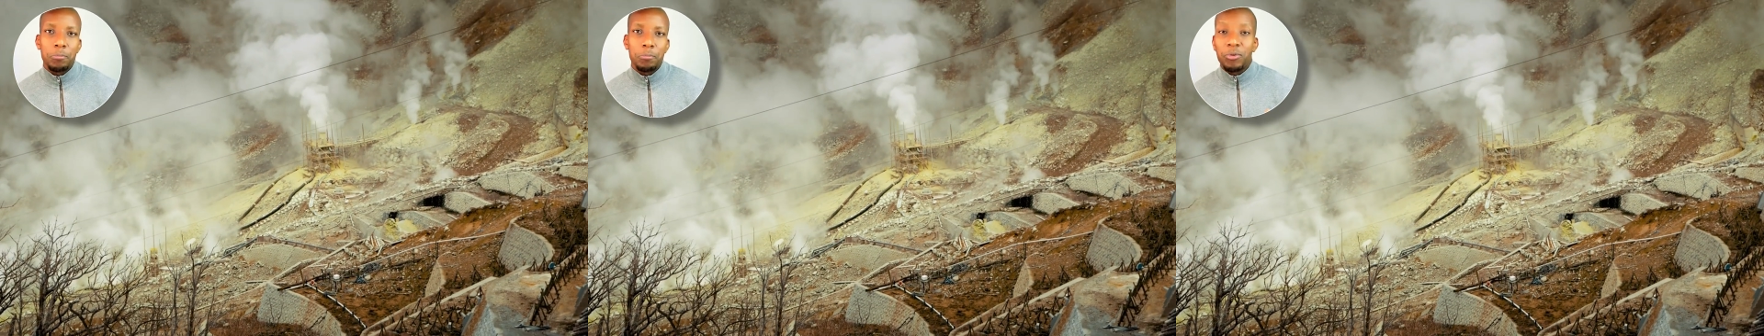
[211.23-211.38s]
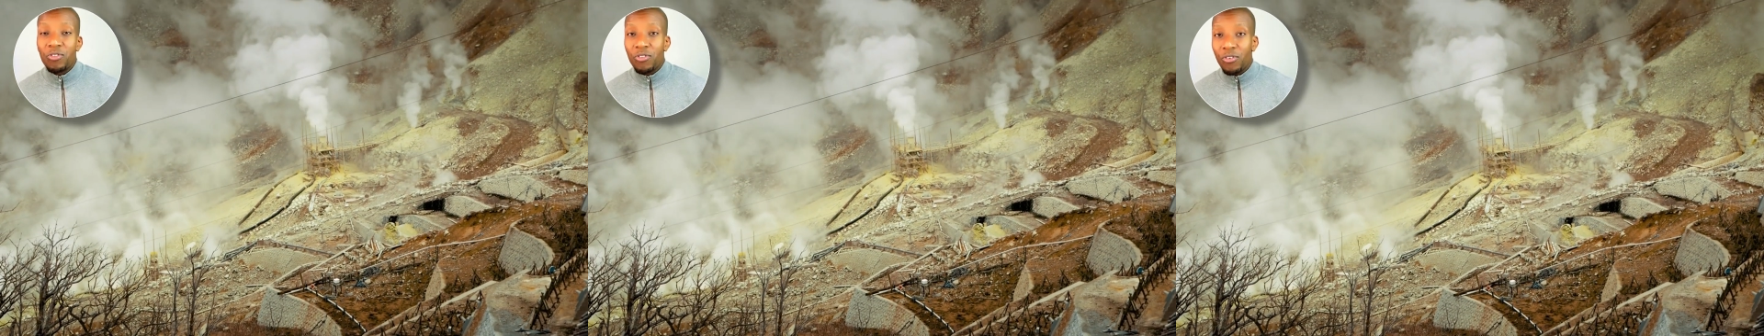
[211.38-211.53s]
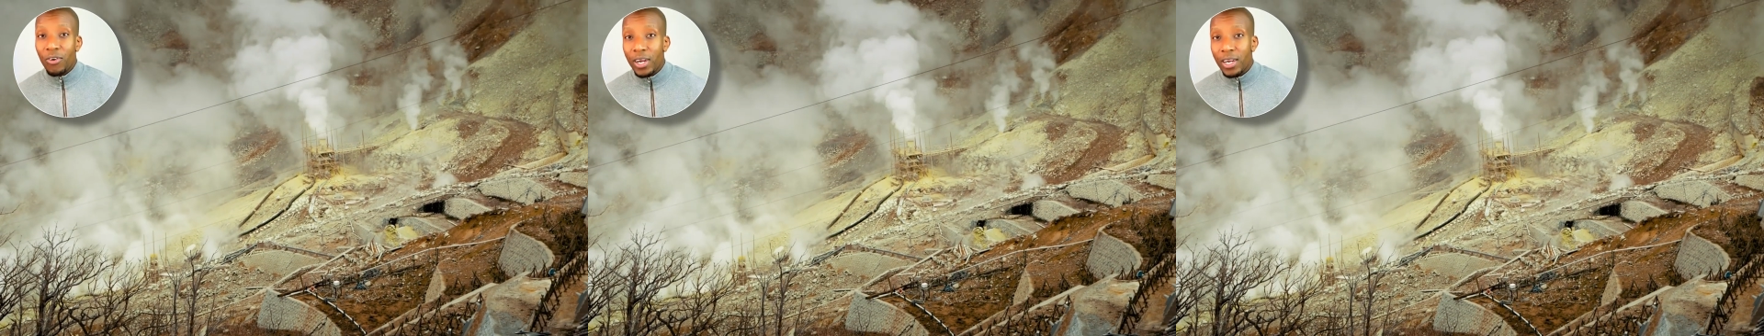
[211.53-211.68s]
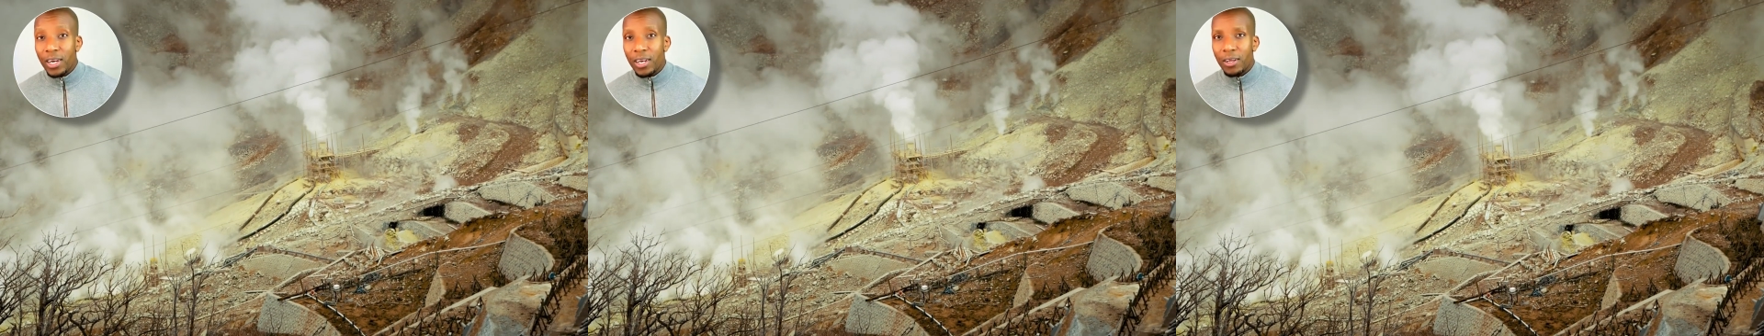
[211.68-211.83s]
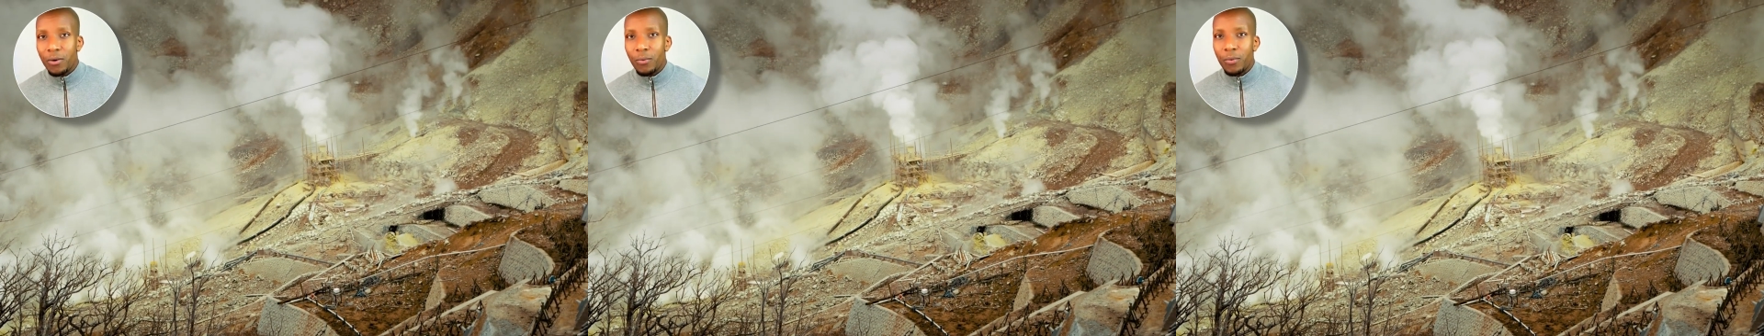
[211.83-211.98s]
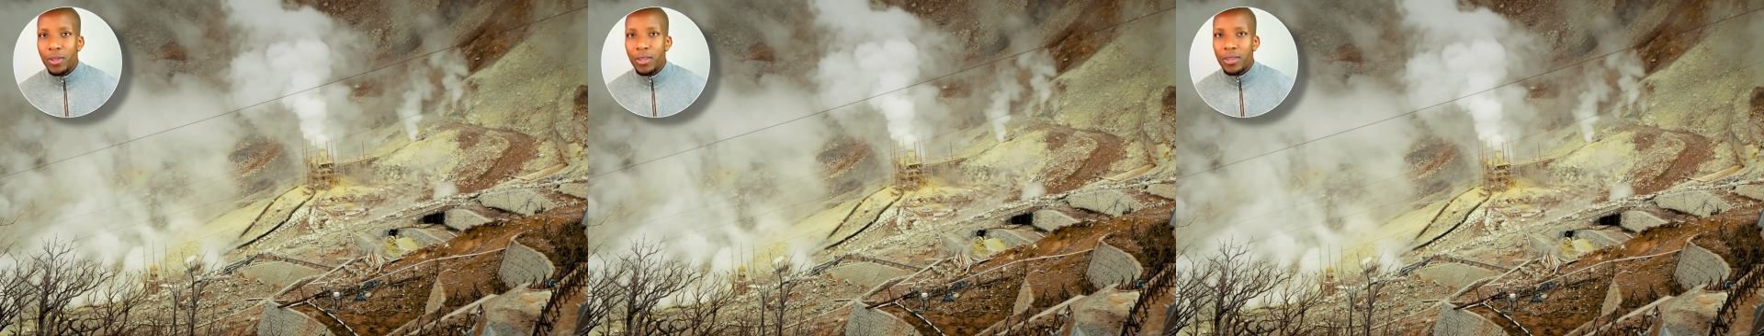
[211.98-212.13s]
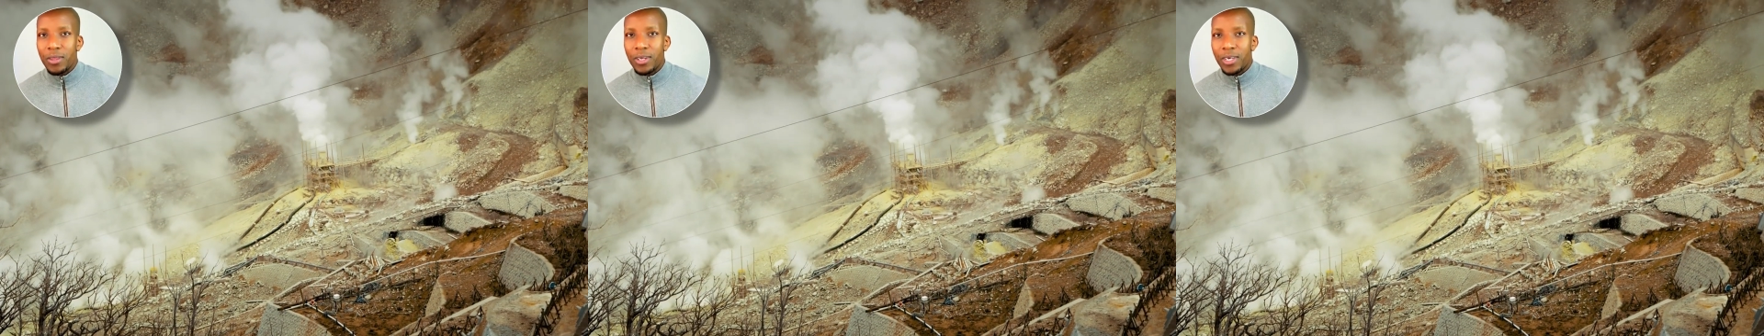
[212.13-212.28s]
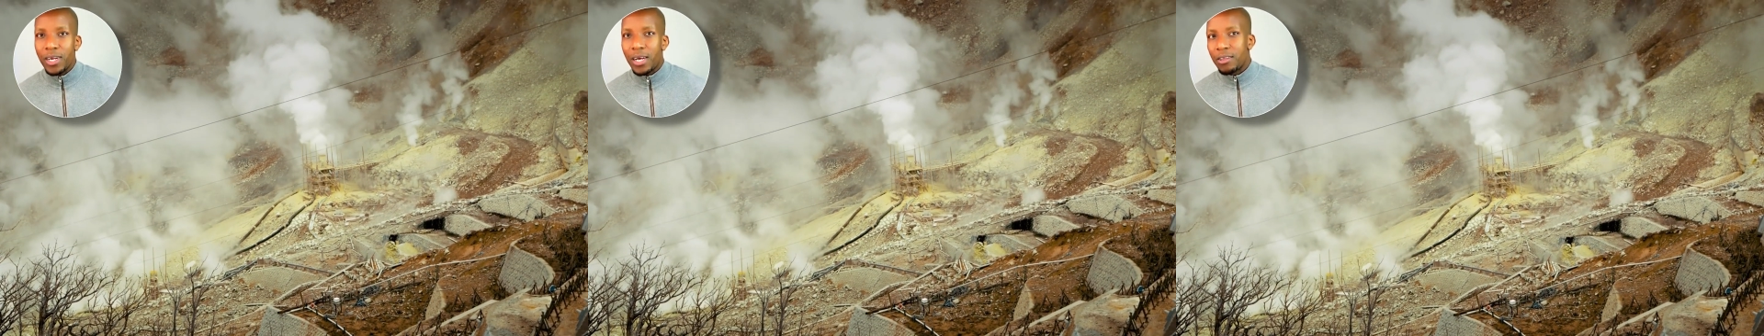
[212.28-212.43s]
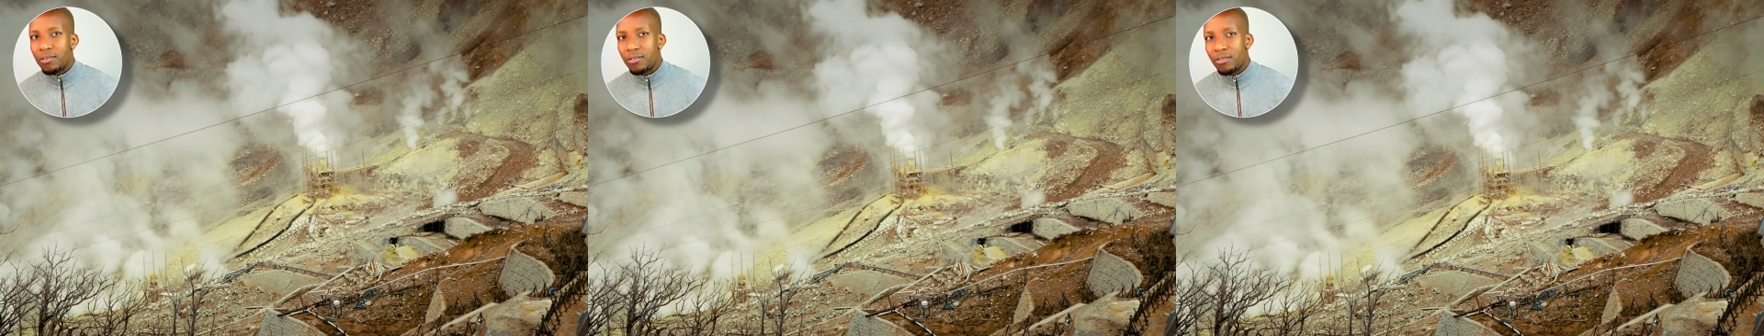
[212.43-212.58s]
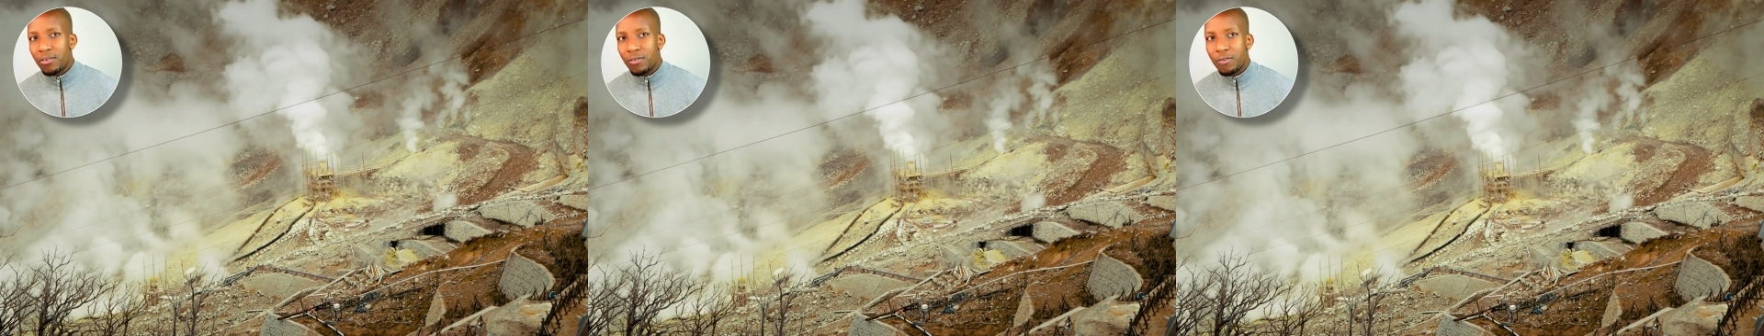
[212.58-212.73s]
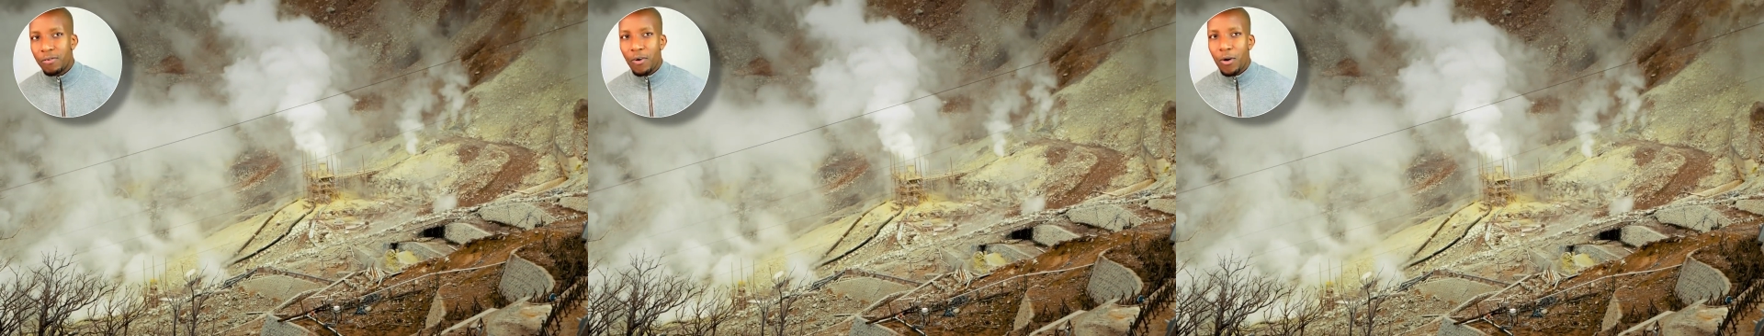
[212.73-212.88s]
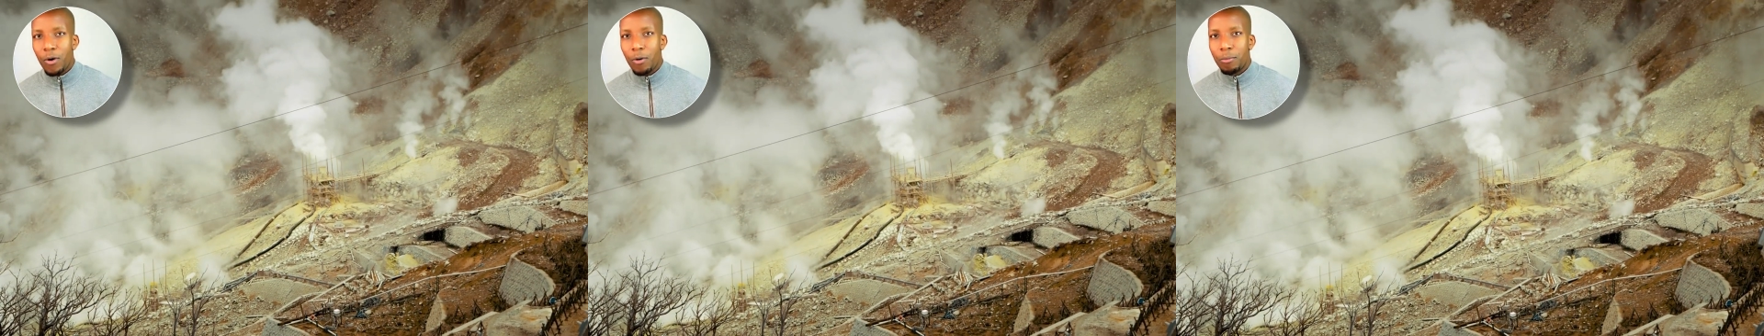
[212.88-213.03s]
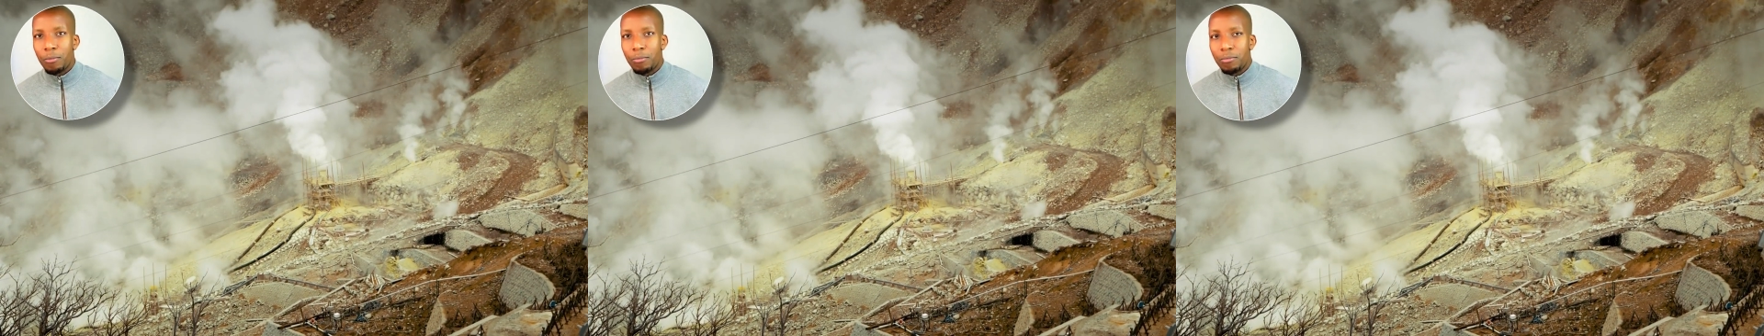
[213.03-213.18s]
struggling with dust
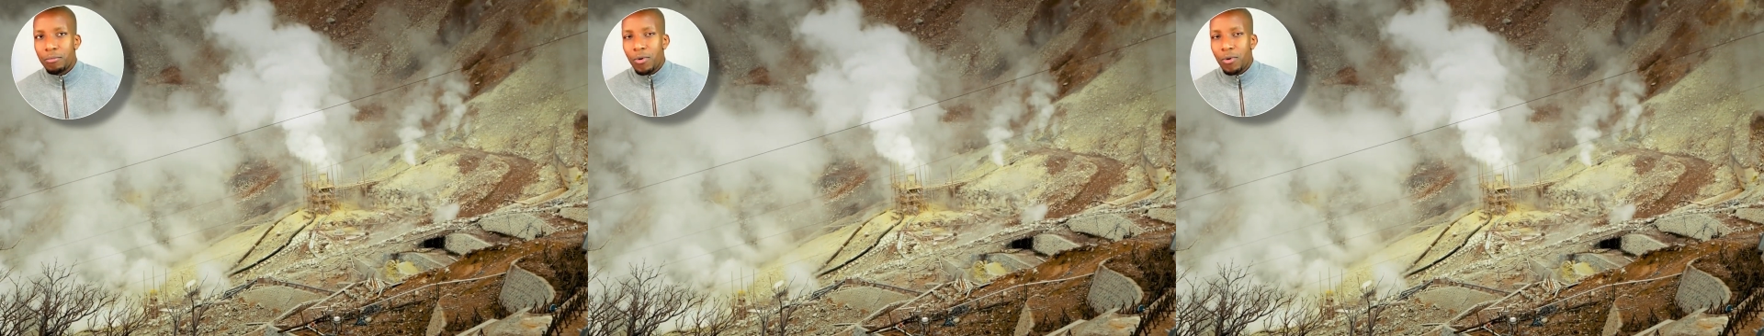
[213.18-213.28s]
from